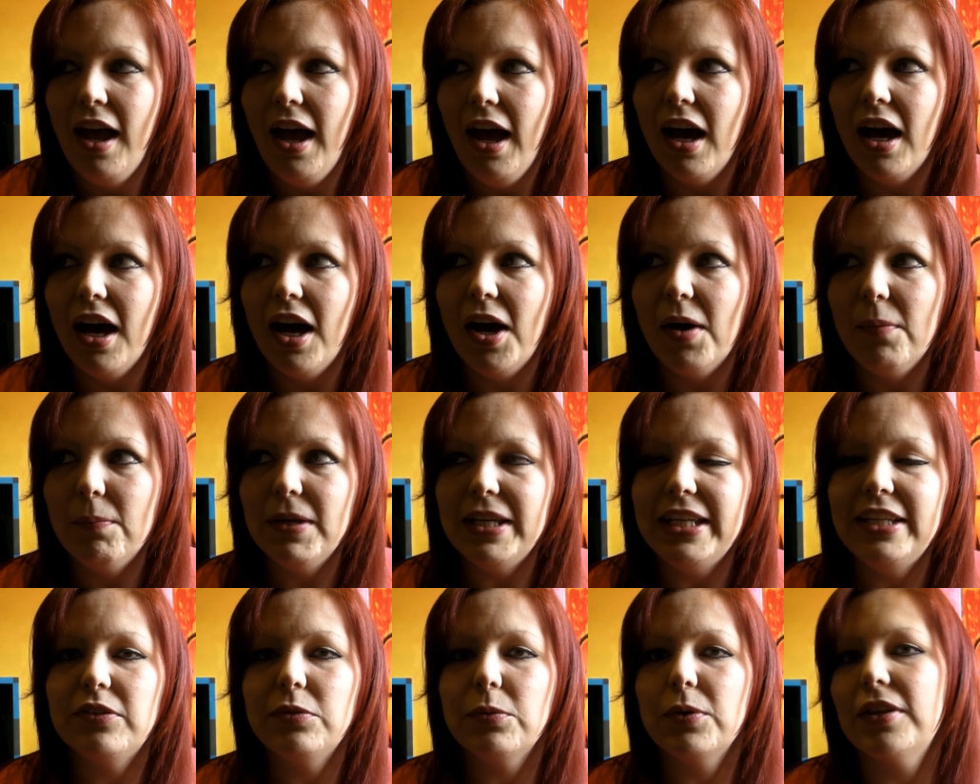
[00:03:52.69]
Um,
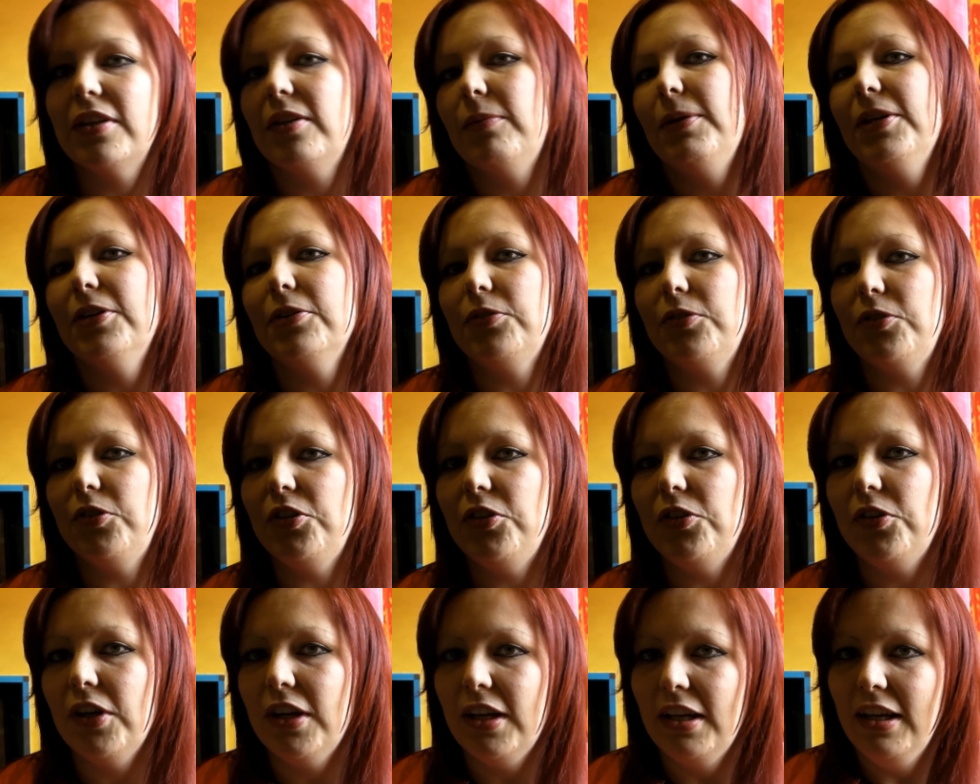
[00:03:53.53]
he's the one that appeals
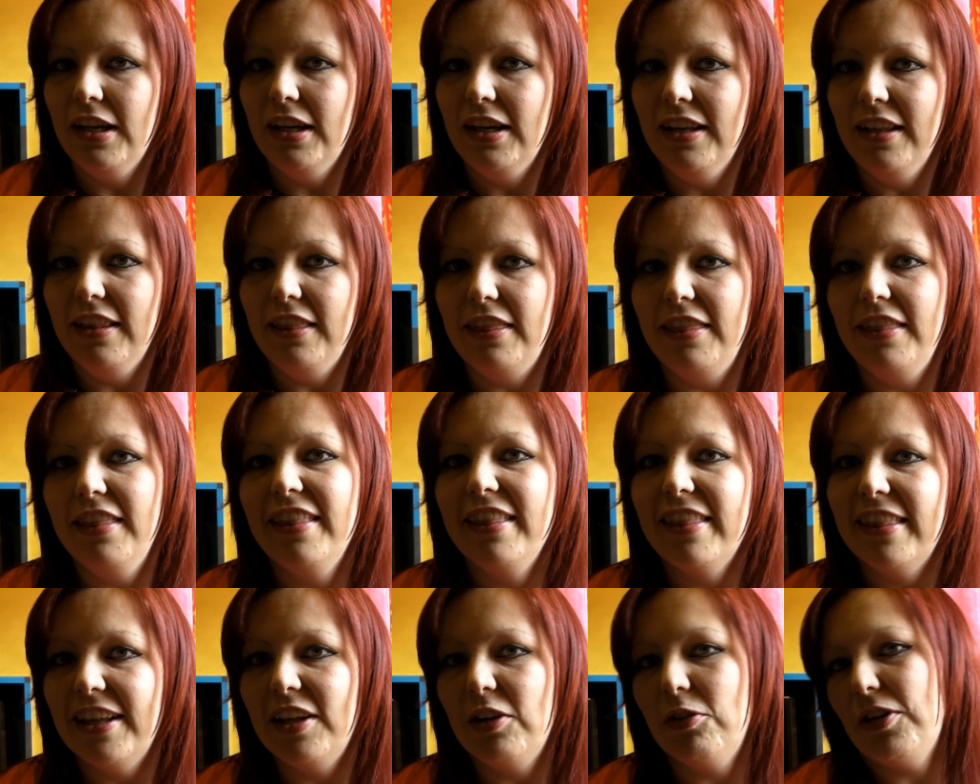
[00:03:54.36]
to
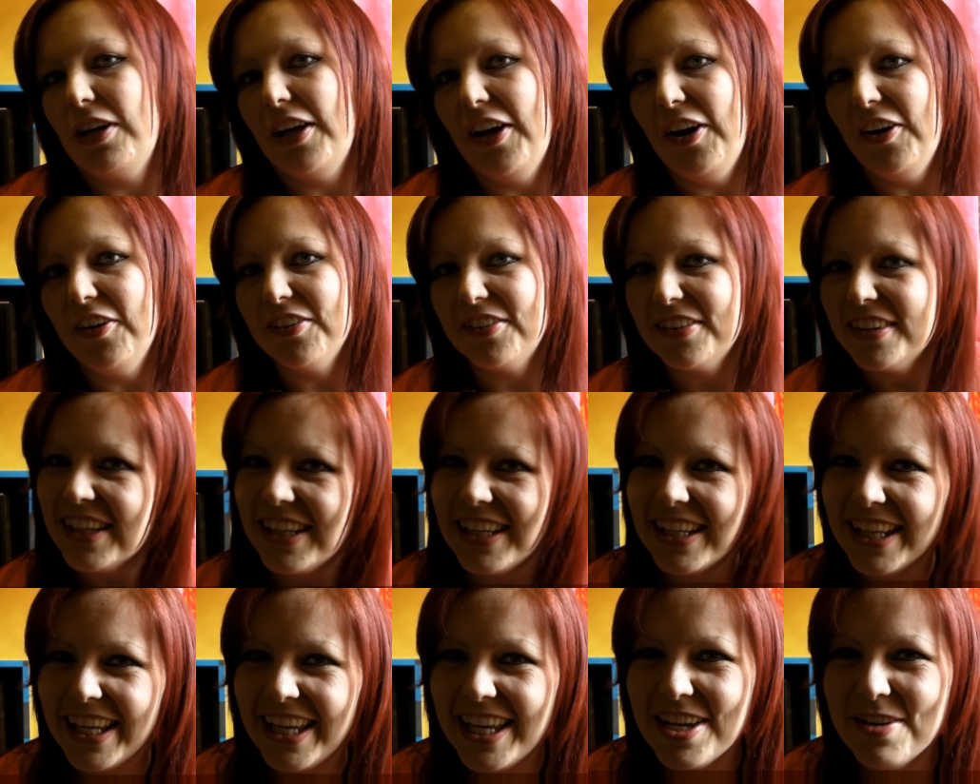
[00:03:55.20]
the little
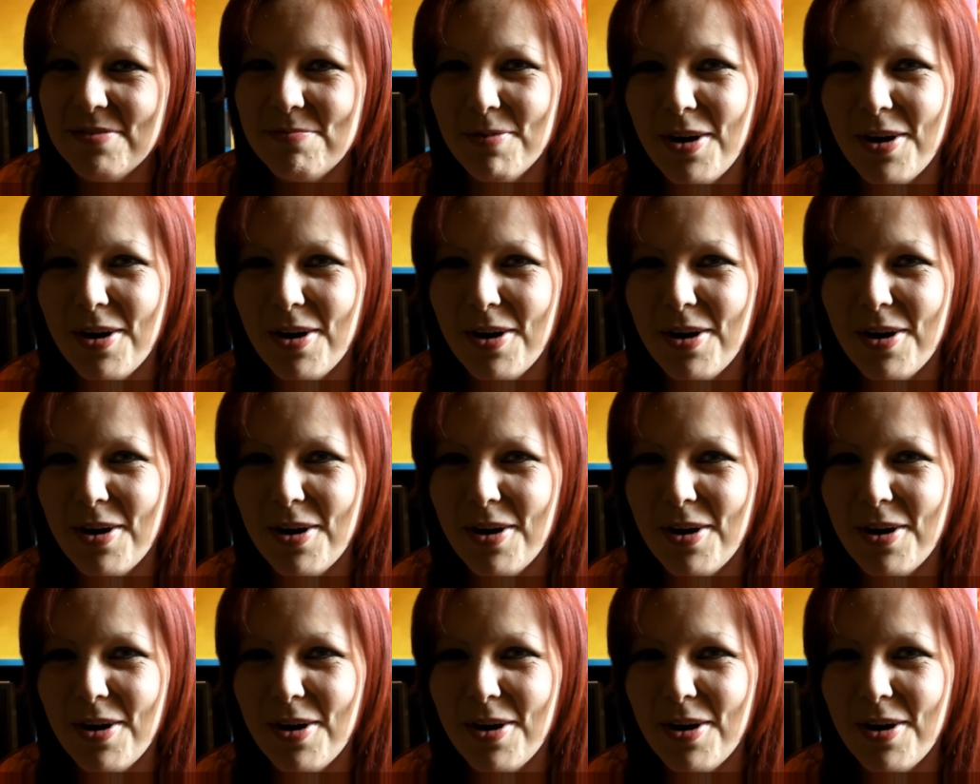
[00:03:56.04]
girls.